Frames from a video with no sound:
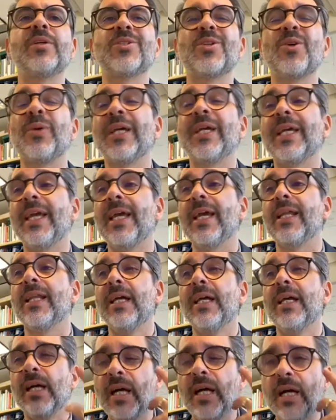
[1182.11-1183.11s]
So again,
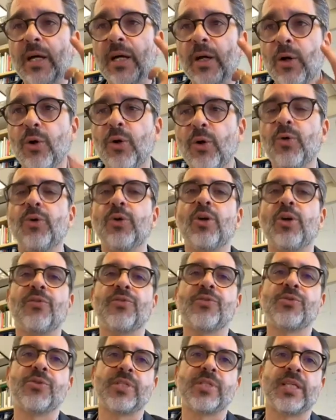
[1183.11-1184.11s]
a whole of
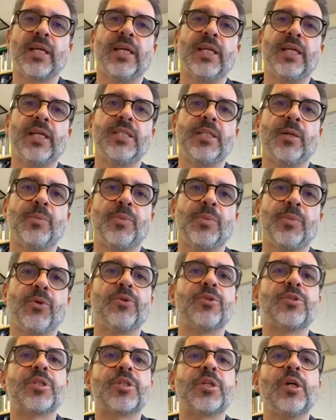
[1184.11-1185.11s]
society
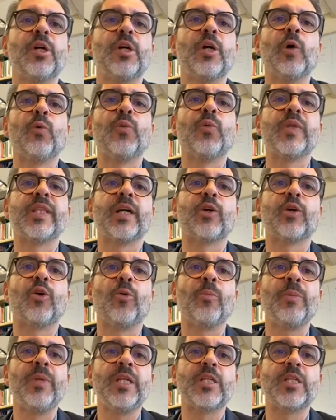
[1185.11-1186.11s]
approach with the
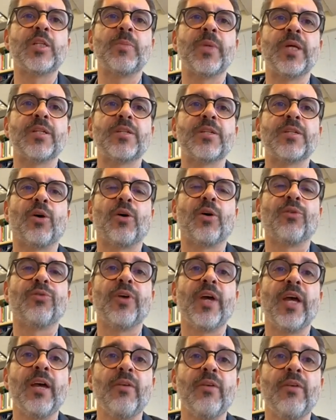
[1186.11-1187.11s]
commitment of
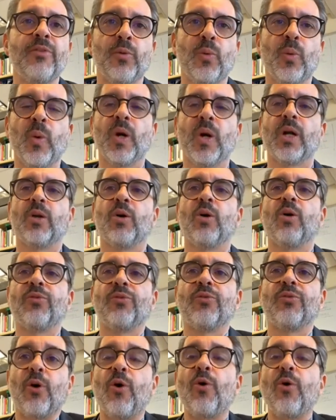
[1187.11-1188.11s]
everyone, of
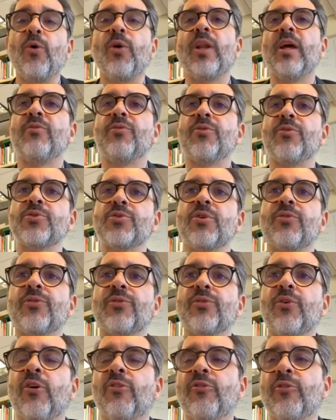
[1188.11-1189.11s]
all levels of
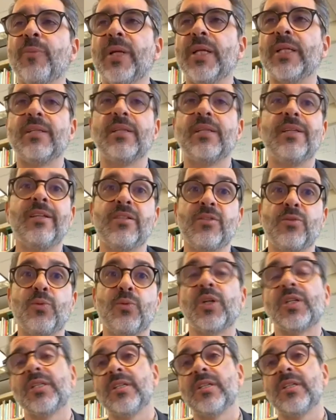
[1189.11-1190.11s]
government, is
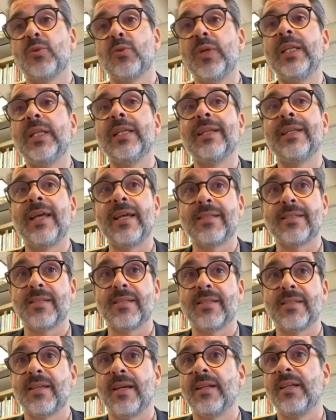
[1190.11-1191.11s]
what is really
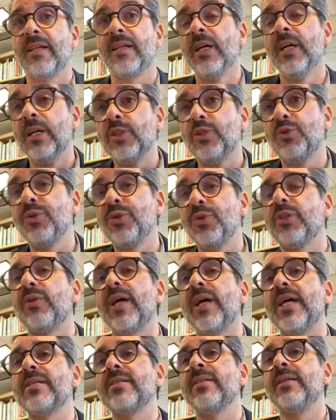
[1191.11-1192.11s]
necessary to
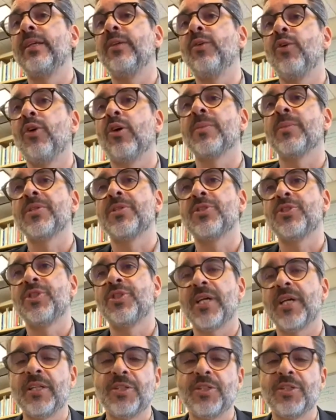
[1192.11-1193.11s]
address the enormous
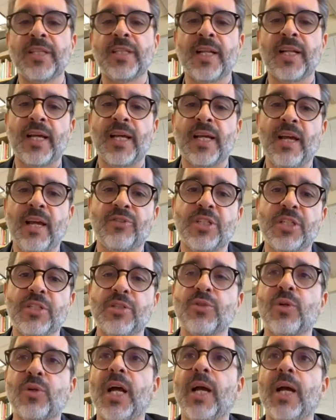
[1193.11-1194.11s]
challenge that I have
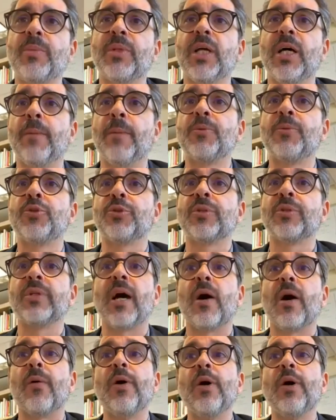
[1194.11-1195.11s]
described up to
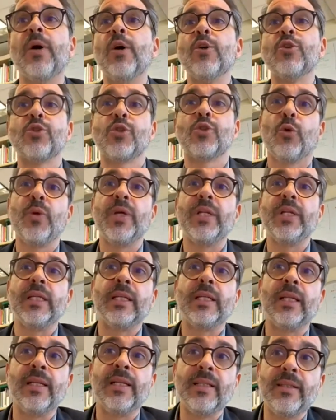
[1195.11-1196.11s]
now. So we
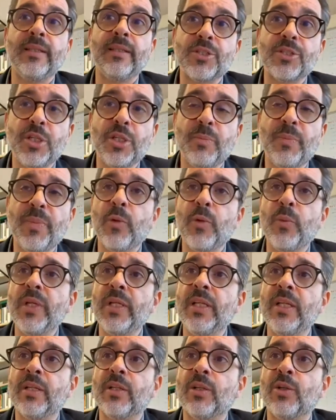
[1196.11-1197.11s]
need leadership and we
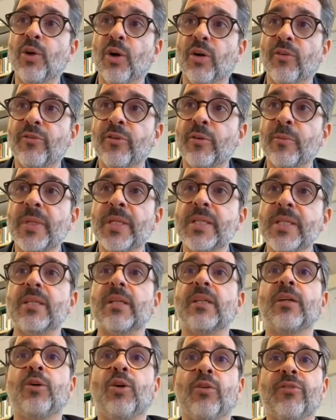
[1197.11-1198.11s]
need governance.
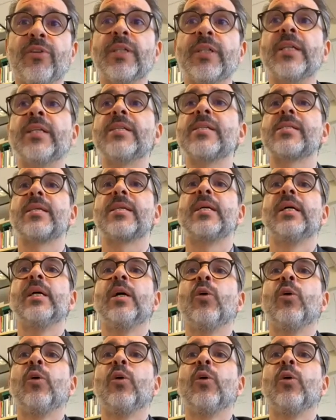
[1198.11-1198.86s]
Governance.